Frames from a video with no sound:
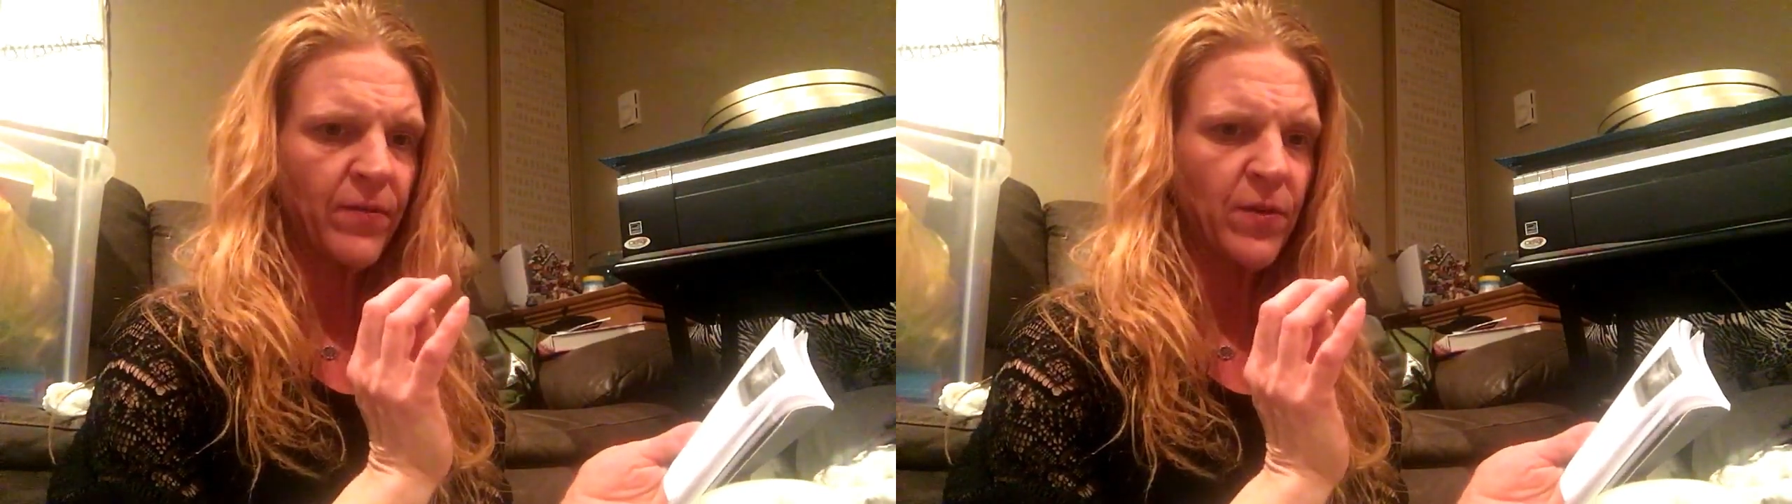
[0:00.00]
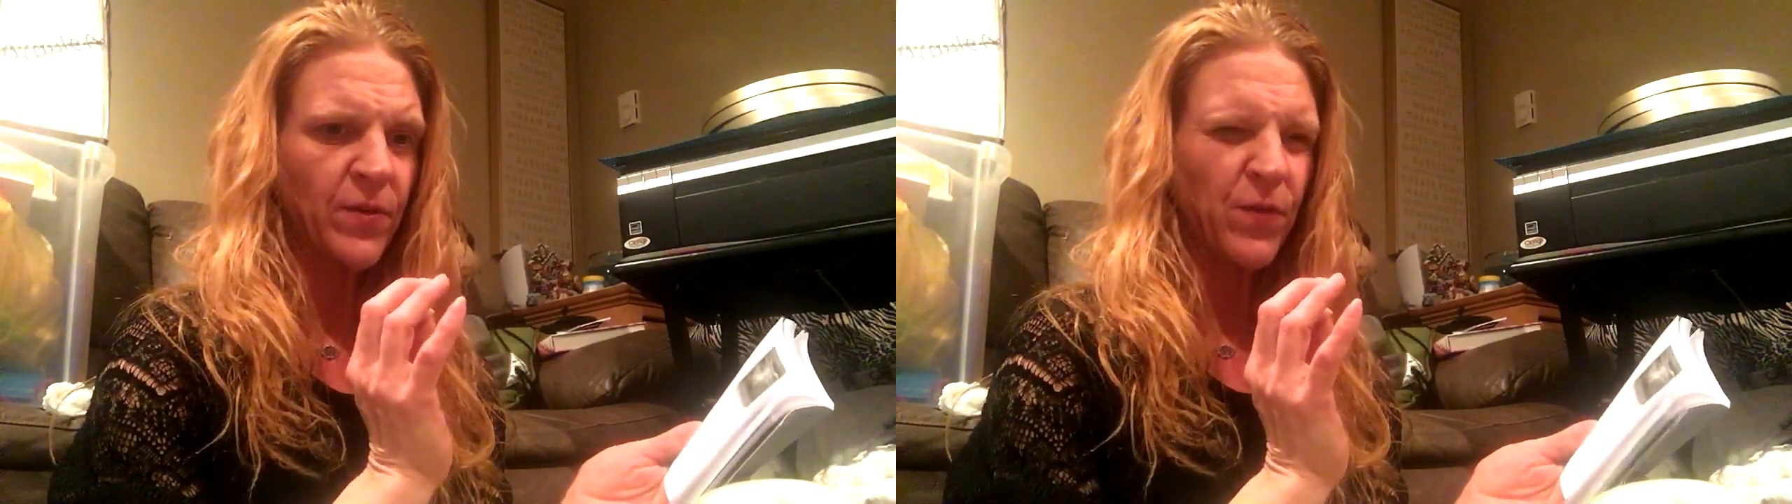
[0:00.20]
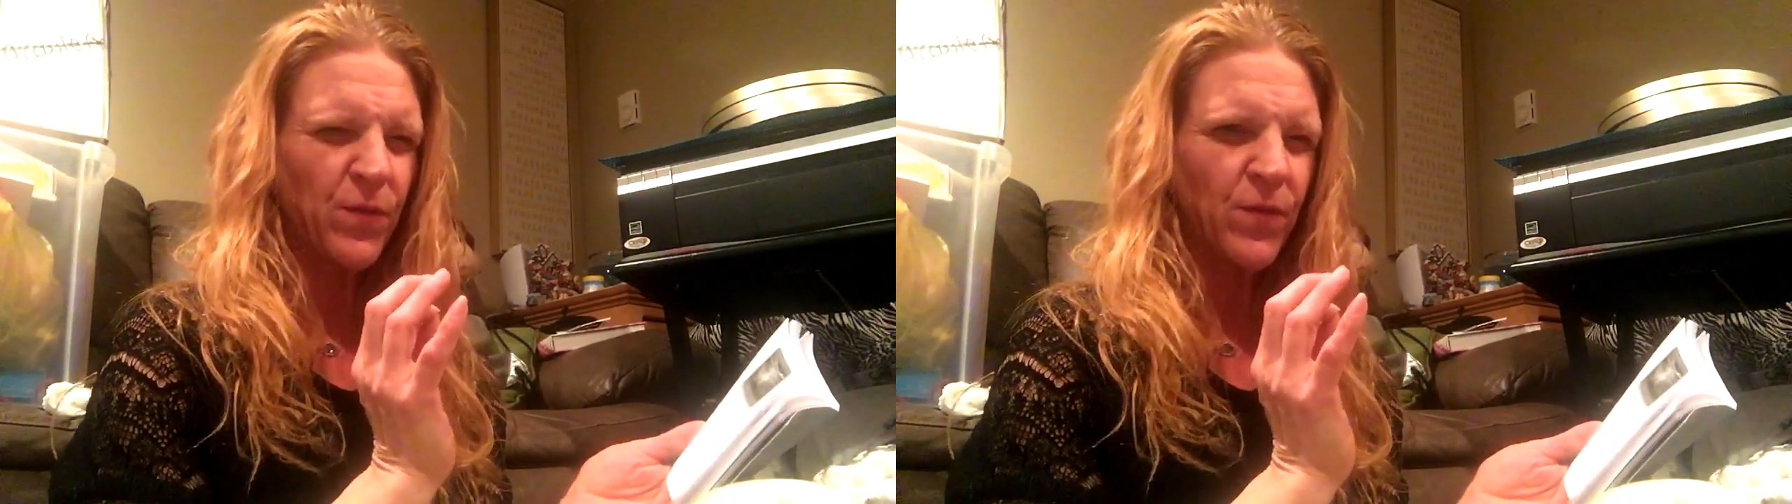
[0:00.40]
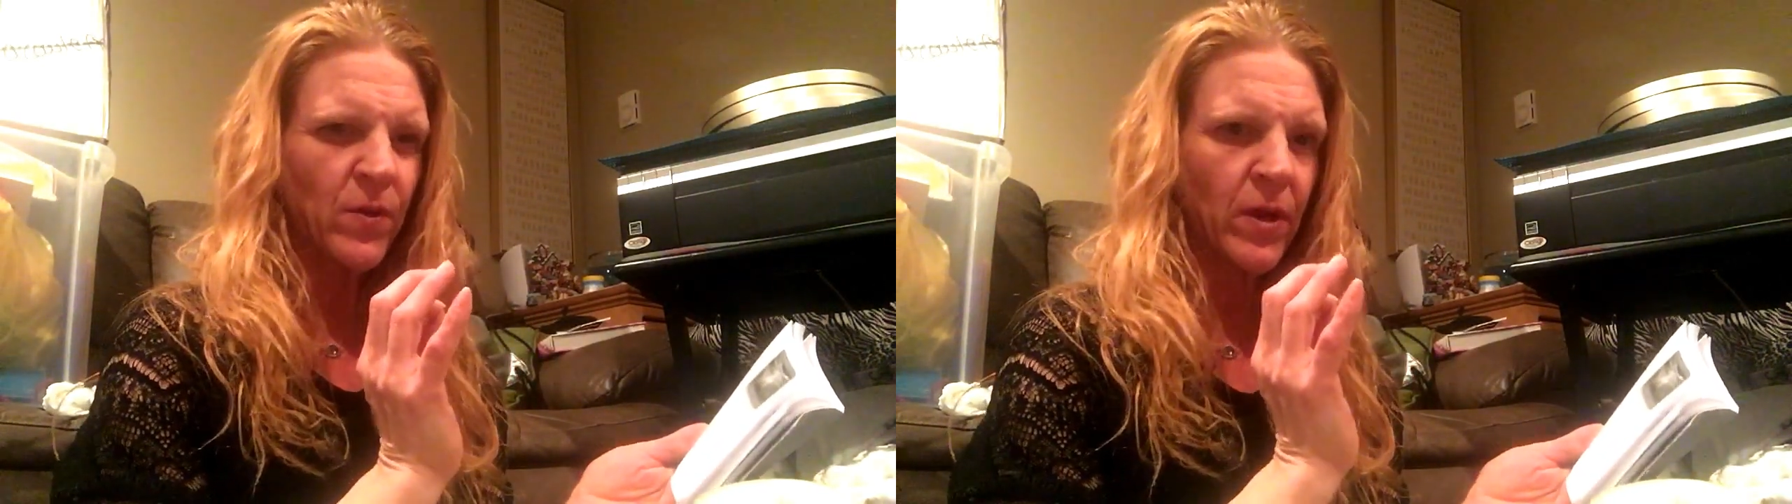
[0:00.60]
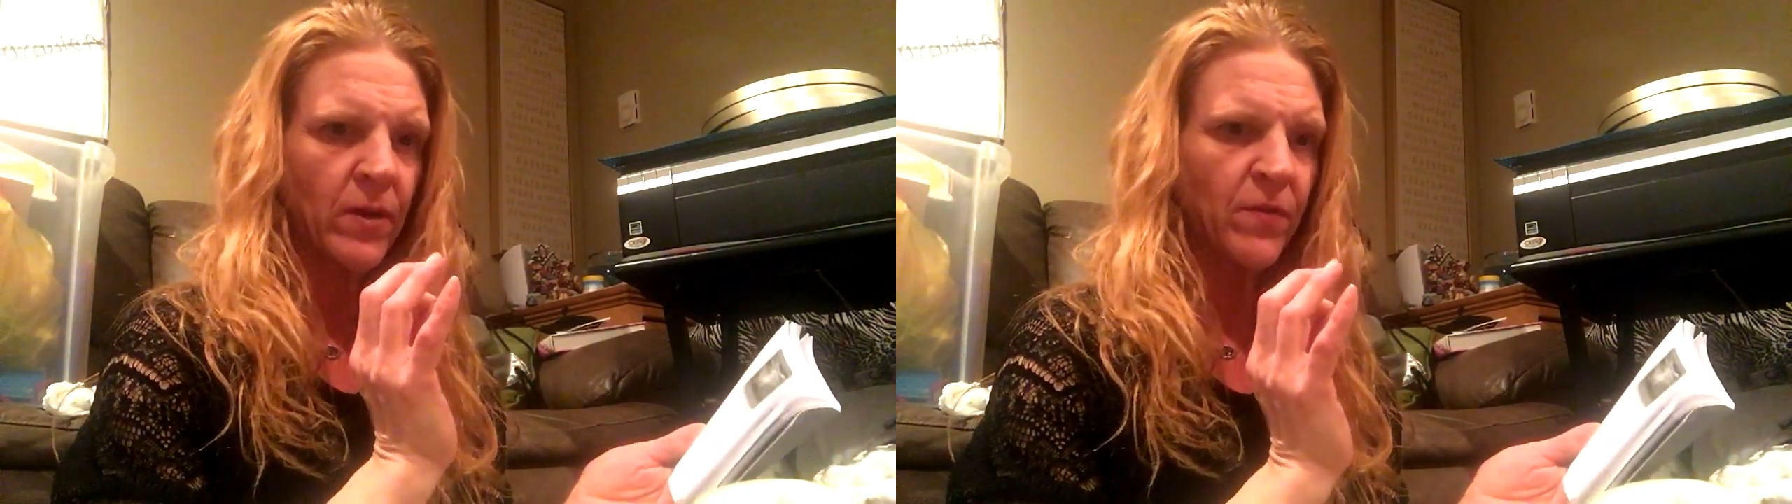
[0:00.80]
If you if you
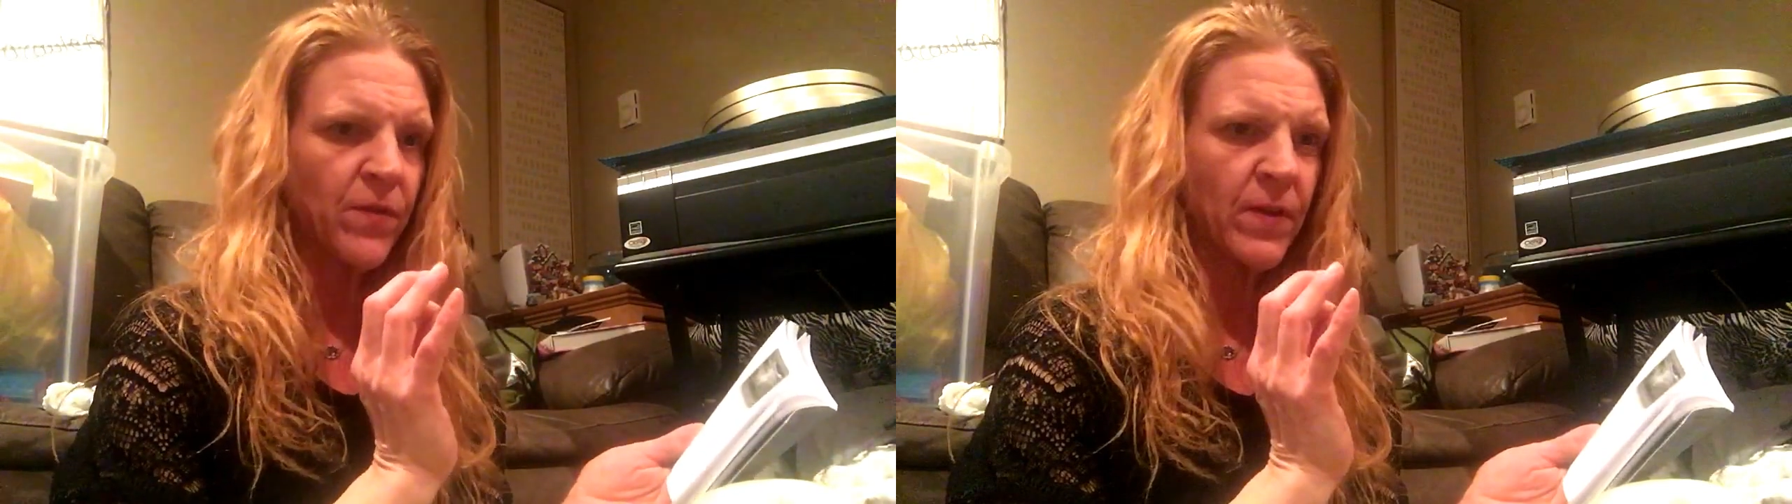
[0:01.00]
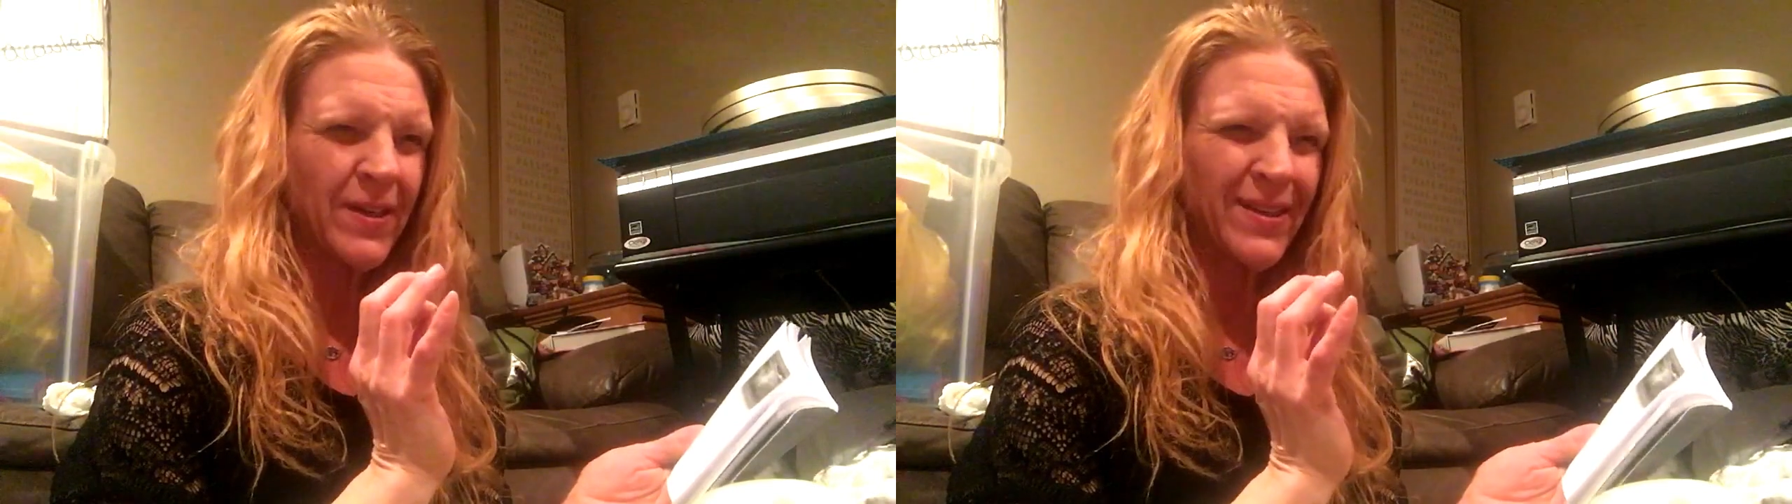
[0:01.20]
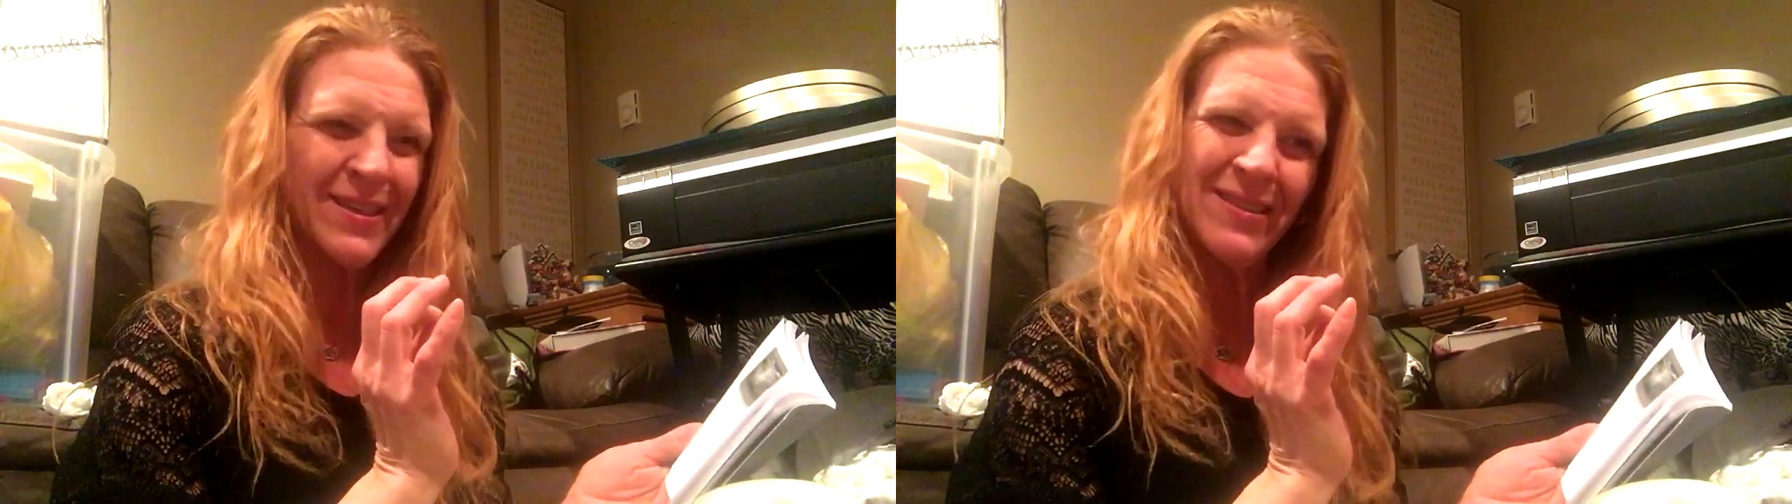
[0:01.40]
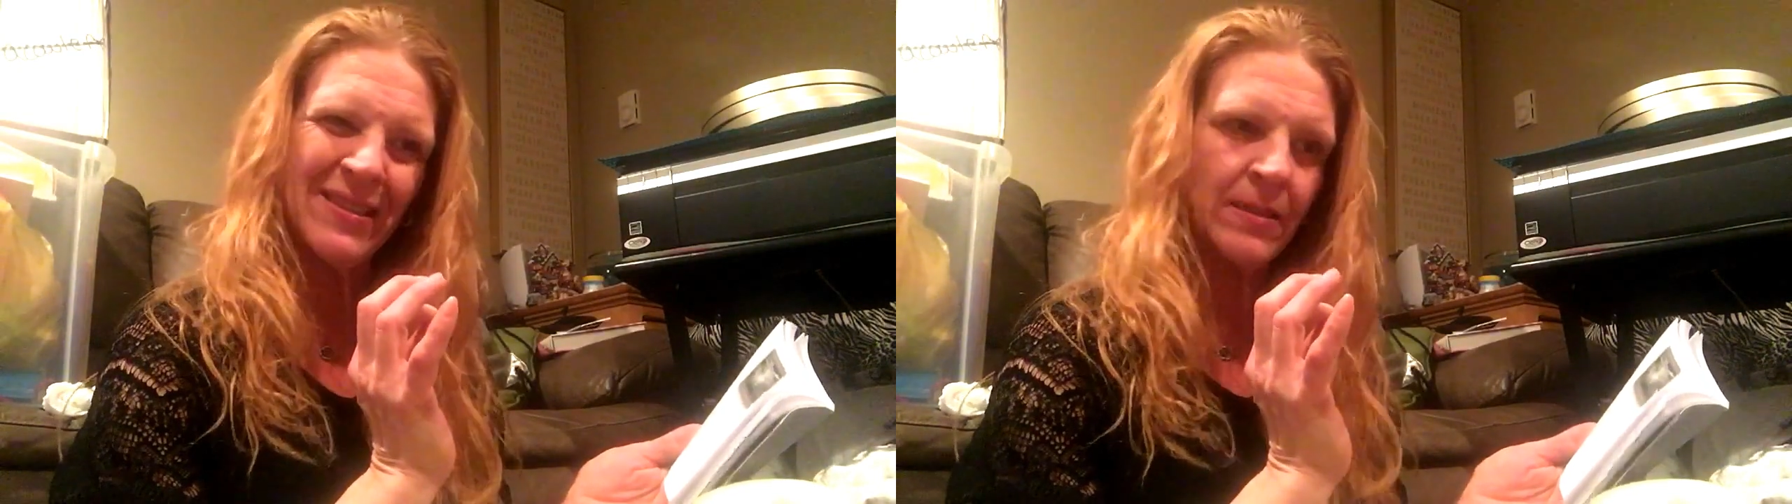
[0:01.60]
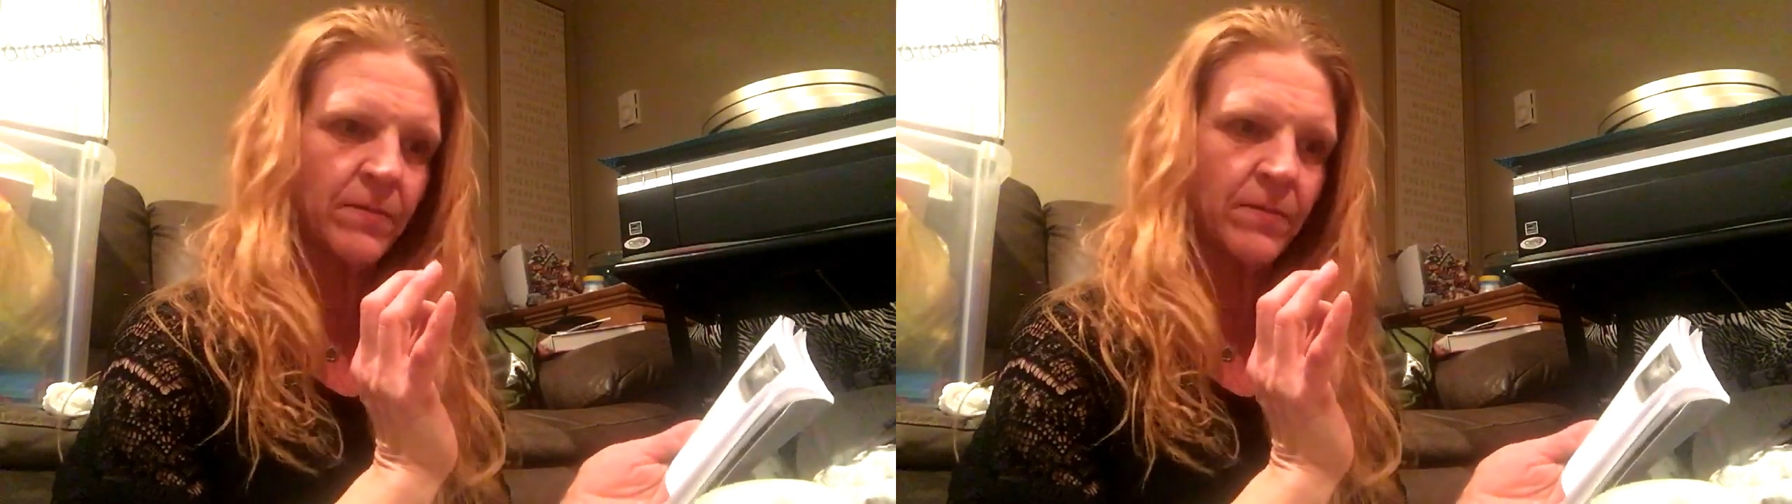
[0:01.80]
feel kind of a funny like